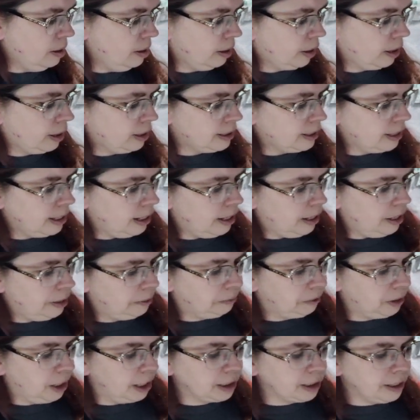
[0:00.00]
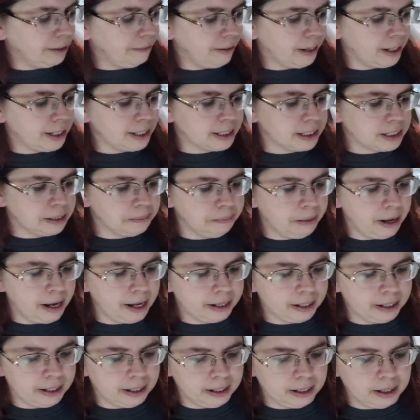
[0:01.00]
Because the objective is to
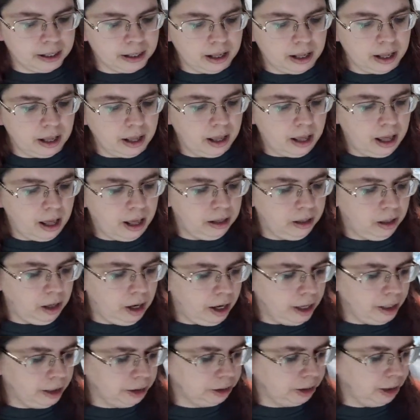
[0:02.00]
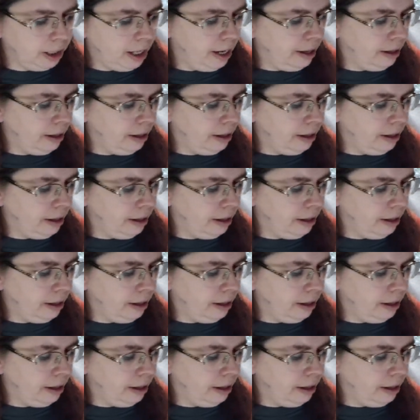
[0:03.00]
make it a large